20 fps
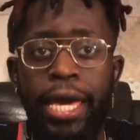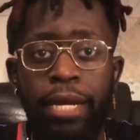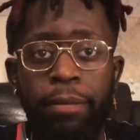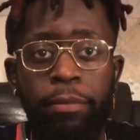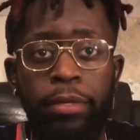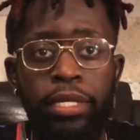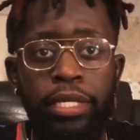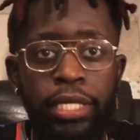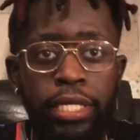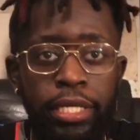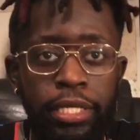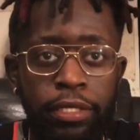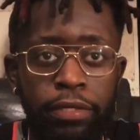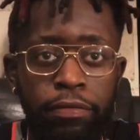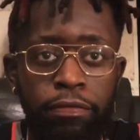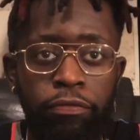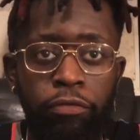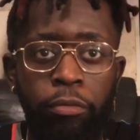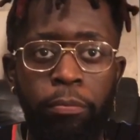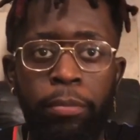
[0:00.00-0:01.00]
and
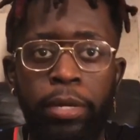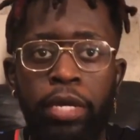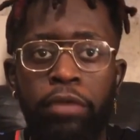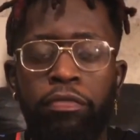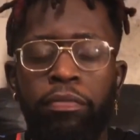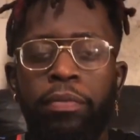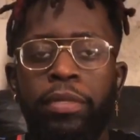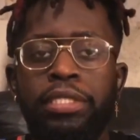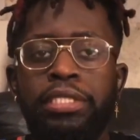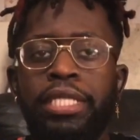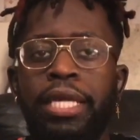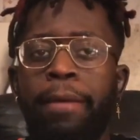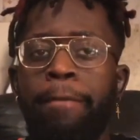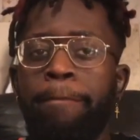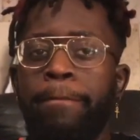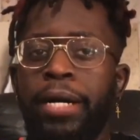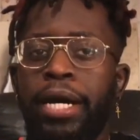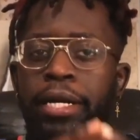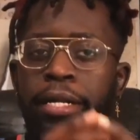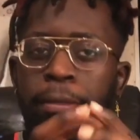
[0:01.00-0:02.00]
Eve were made from the same
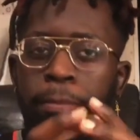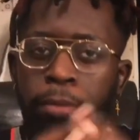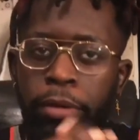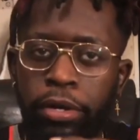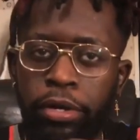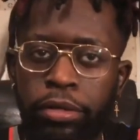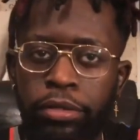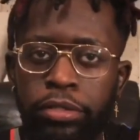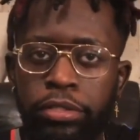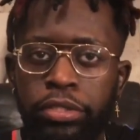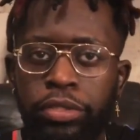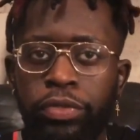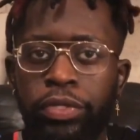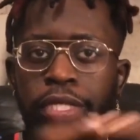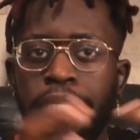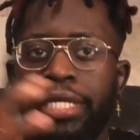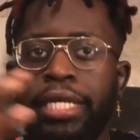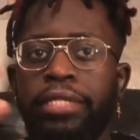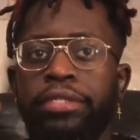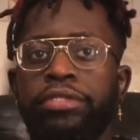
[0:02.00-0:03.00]
body part, so
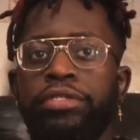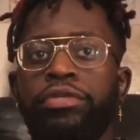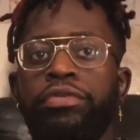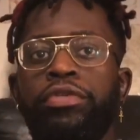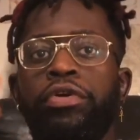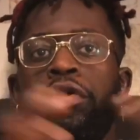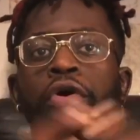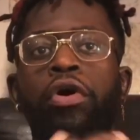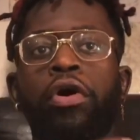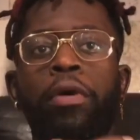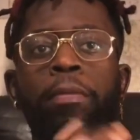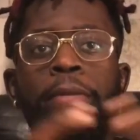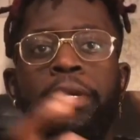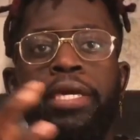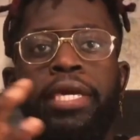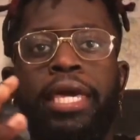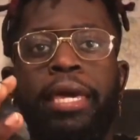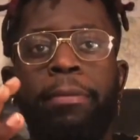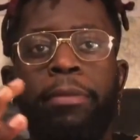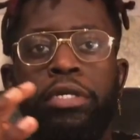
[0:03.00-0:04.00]
they all
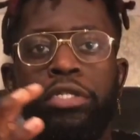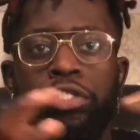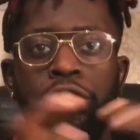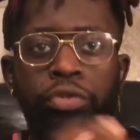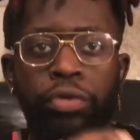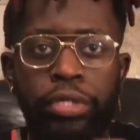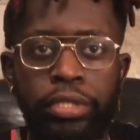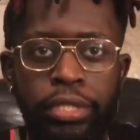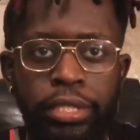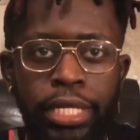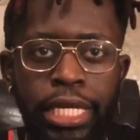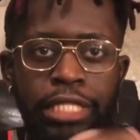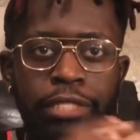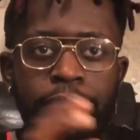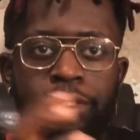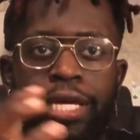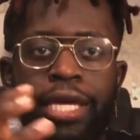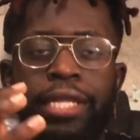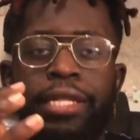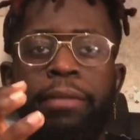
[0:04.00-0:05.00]
became conjointed
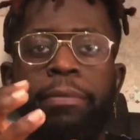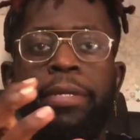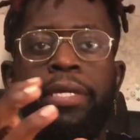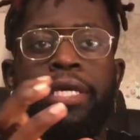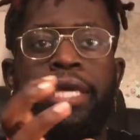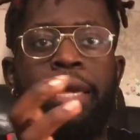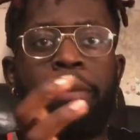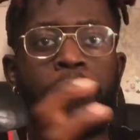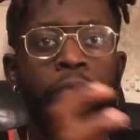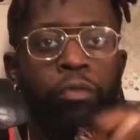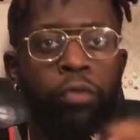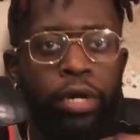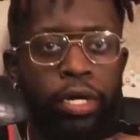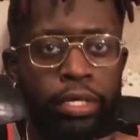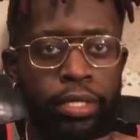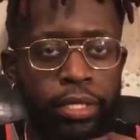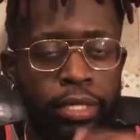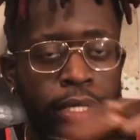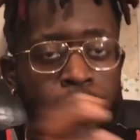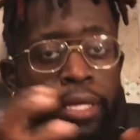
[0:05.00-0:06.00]
and they became
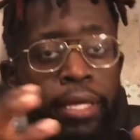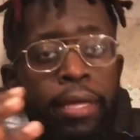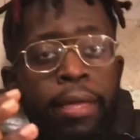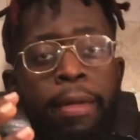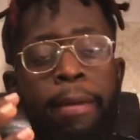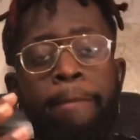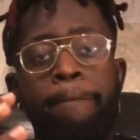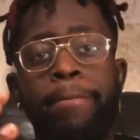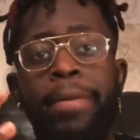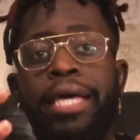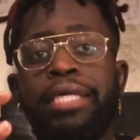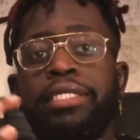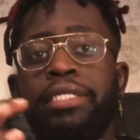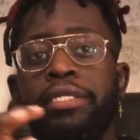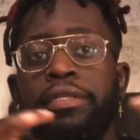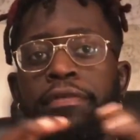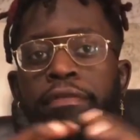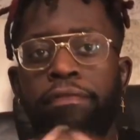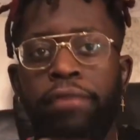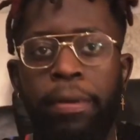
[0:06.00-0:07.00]
one,
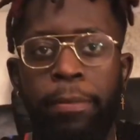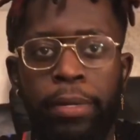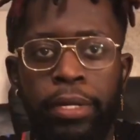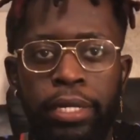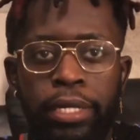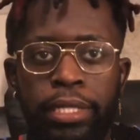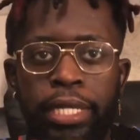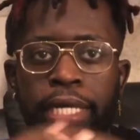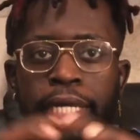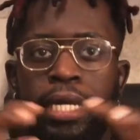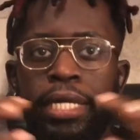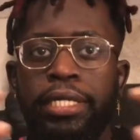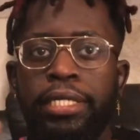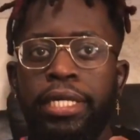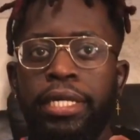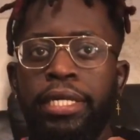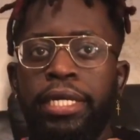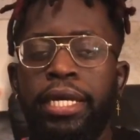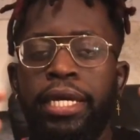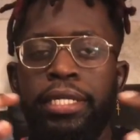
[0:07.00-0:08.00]
masculine and feminine, like a
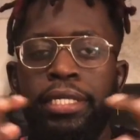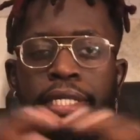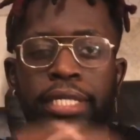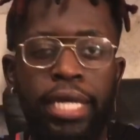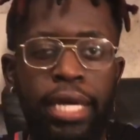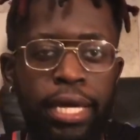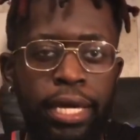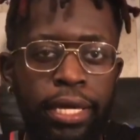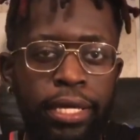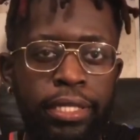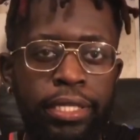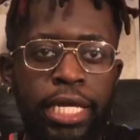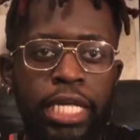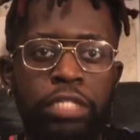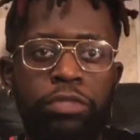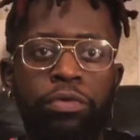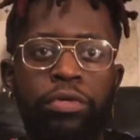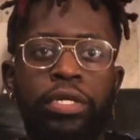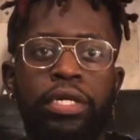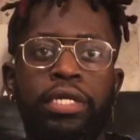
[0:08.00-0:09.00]
yin and yang.
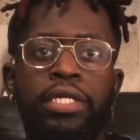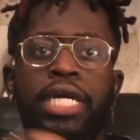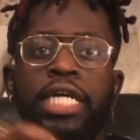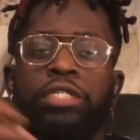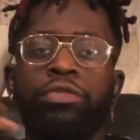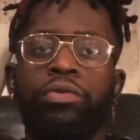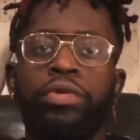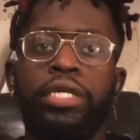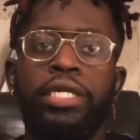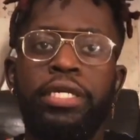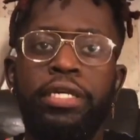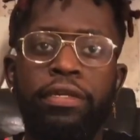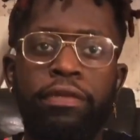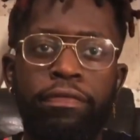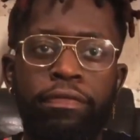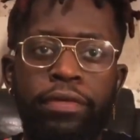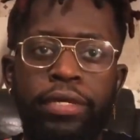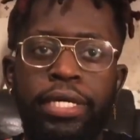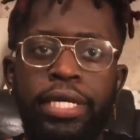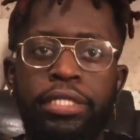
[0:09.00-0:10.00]
That's where
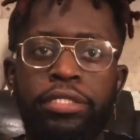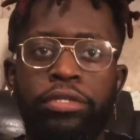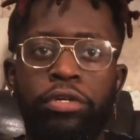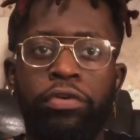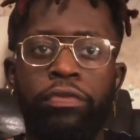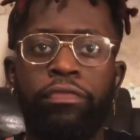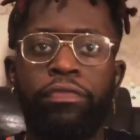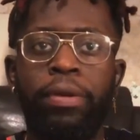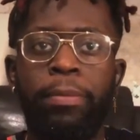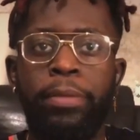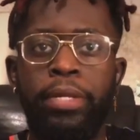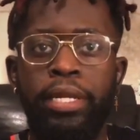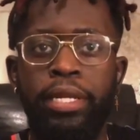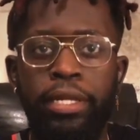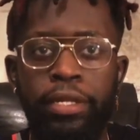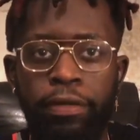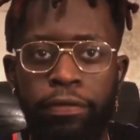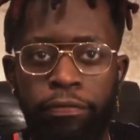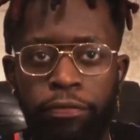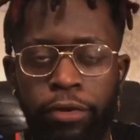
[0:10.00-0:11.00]
Eve gets her
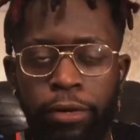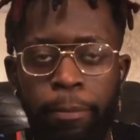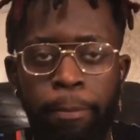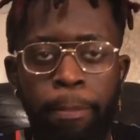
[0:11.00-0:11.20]
femininity from.